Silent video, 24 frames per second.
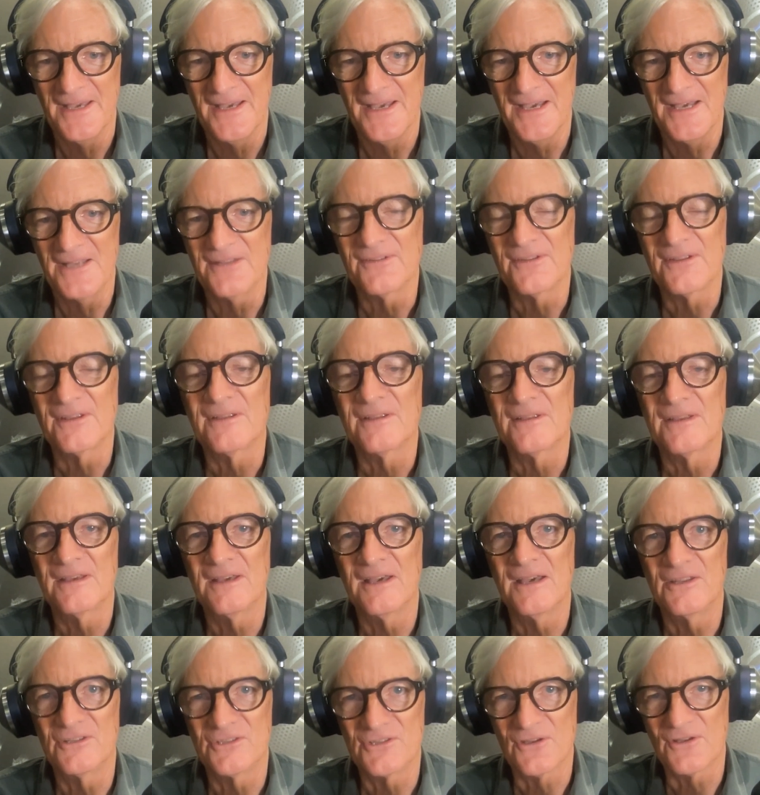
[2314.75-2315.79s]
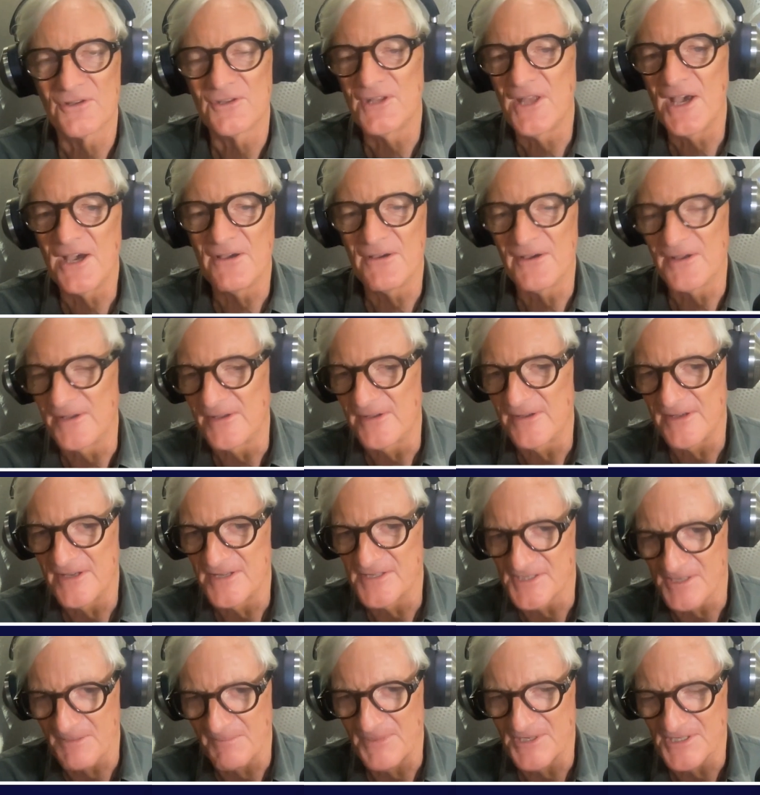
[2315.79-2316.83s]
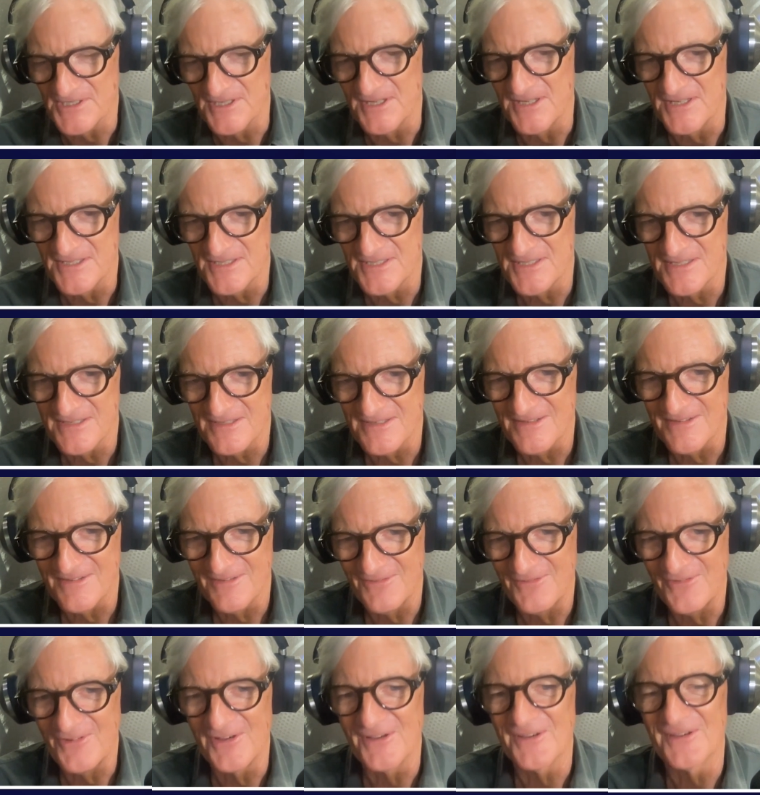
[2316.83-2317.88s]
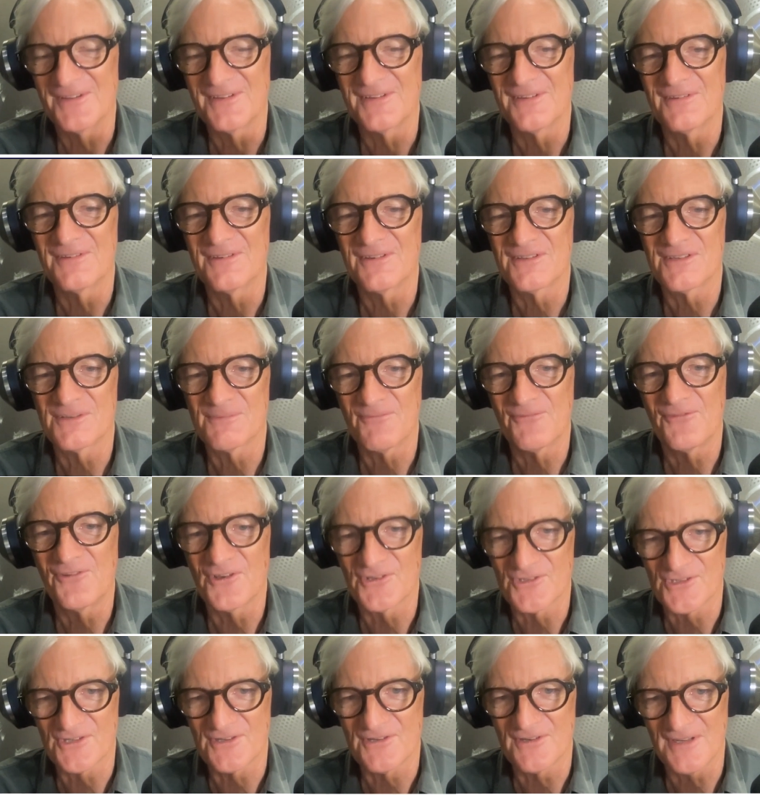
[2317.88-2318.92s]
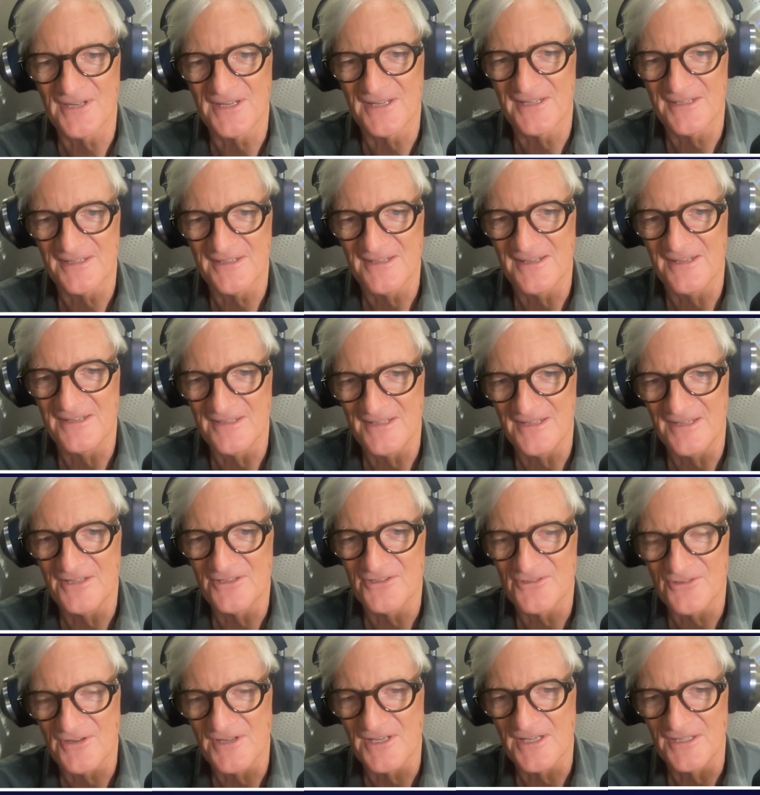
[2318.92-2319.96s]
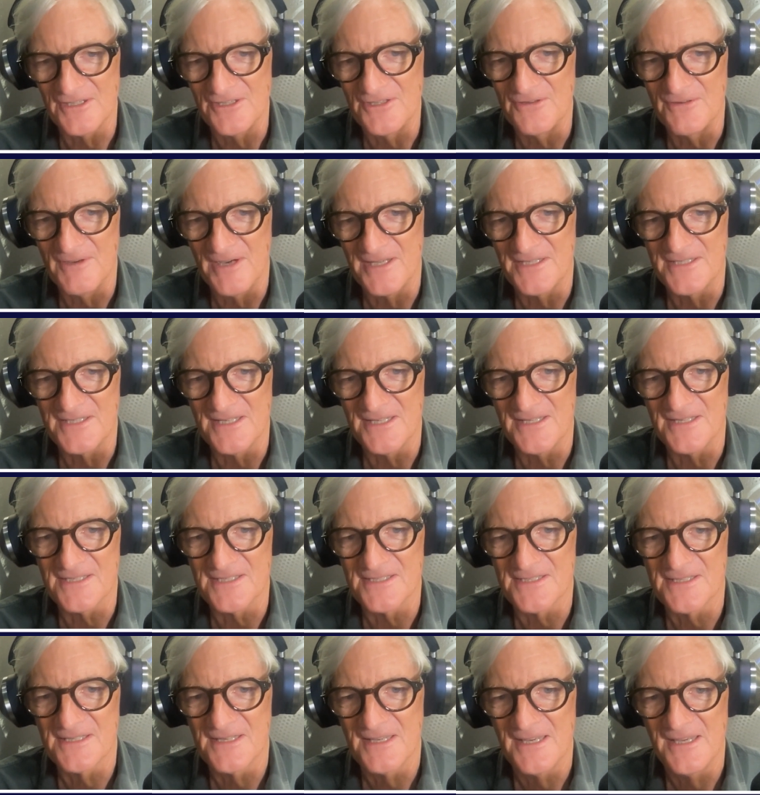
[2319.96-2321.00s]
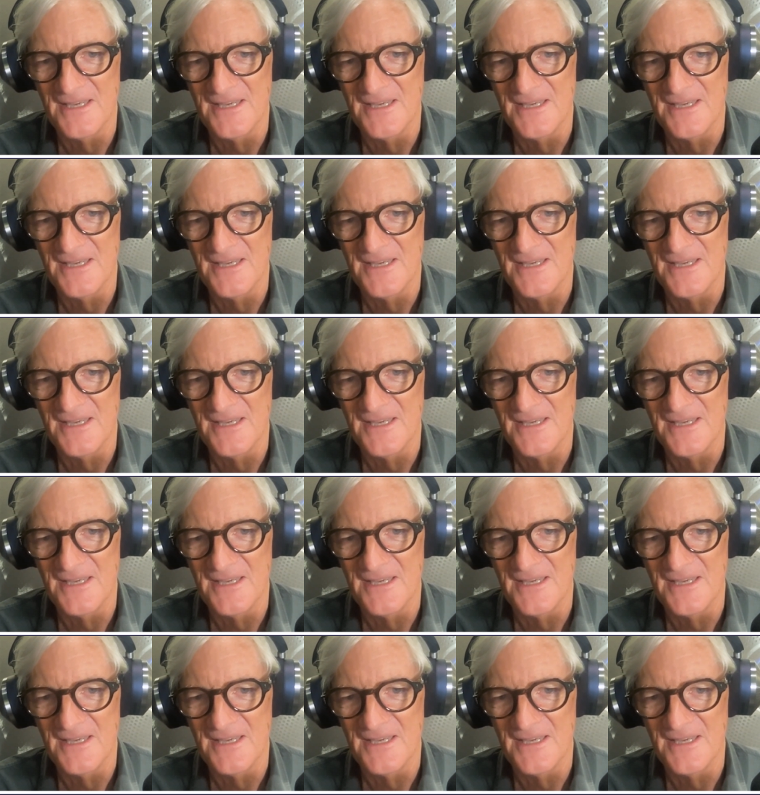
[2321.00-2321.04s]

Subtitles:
and you're known as a business for fostering and nurturing new ideas,